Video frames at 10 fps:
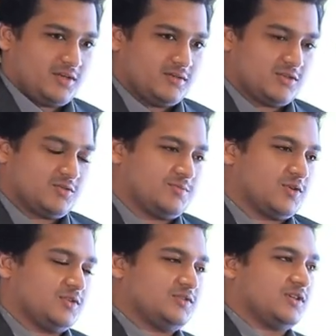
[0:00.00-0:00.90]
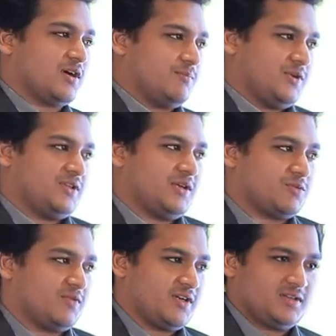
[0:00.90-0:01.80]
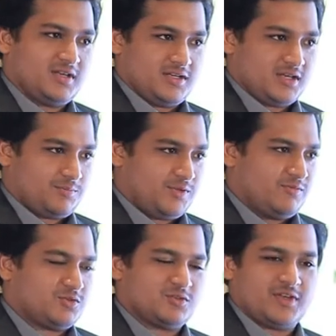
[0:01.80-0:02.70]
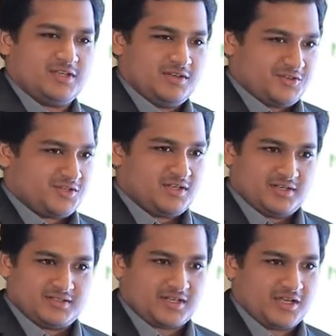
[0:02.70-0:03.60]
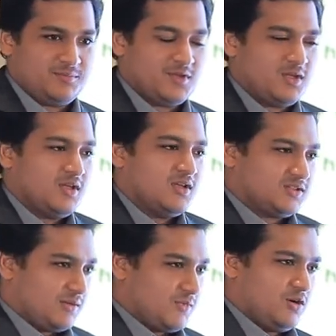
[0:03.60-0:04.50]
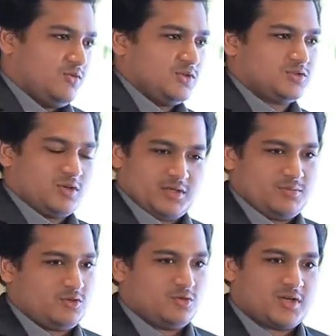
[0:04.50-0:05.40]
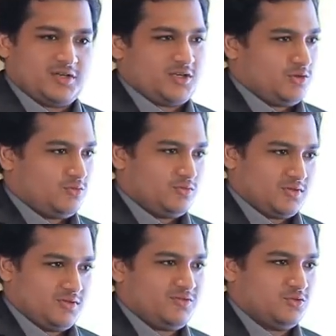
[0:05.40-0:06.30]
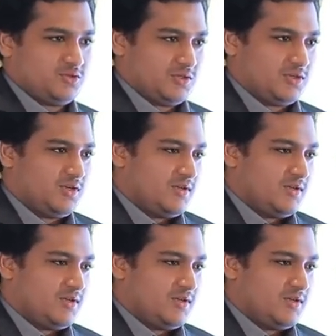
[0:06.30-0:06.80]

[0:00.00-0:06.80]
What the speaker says: This was because the company that provided that ERP, which was very efficient in its time, somehow was not able to continue in the future.